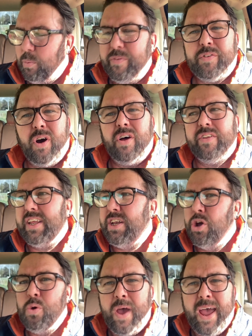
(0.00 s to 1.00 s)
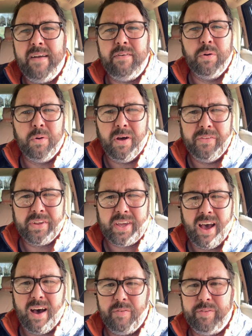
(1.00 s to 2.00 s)
We've got the new aerial on the
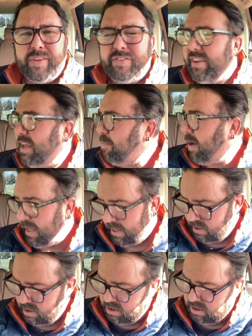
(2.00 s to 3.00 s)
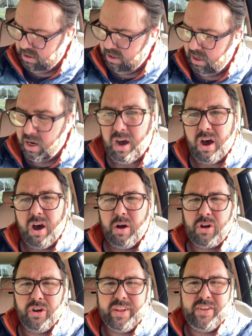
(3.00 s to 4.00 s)
car for the CB. I've
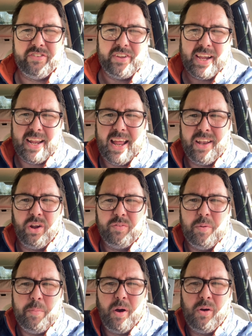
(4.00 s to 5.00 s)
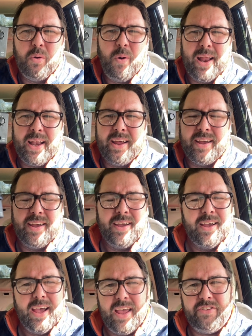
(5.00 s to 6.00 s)
got this second hand off Le Bon Coin
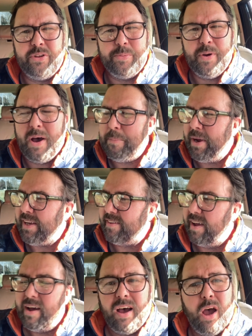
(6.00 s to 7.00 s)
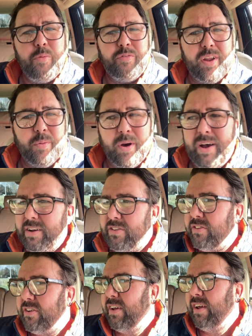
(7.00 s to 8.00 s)
SWR meter. Hopefully it
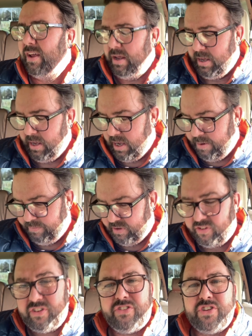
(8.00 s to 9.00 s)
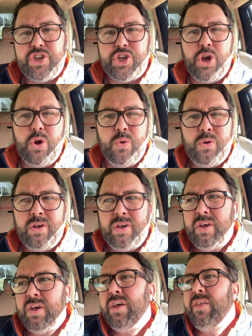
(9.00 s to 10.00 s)
works. This is to tune
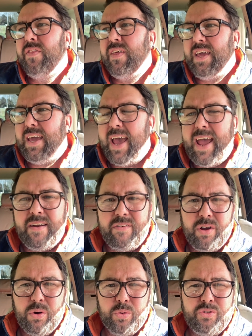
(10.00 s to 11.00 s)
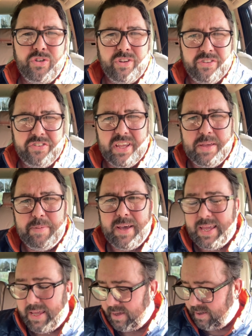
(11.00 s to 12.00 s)
the aerial to the CB.